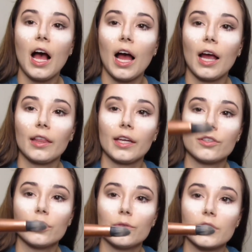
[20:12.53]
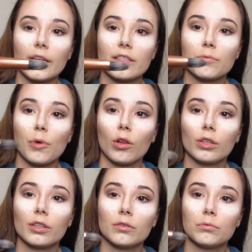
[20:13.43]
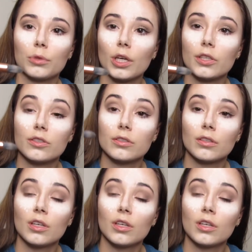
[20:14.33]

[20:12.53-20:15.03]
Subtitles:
I like to use a smaller brush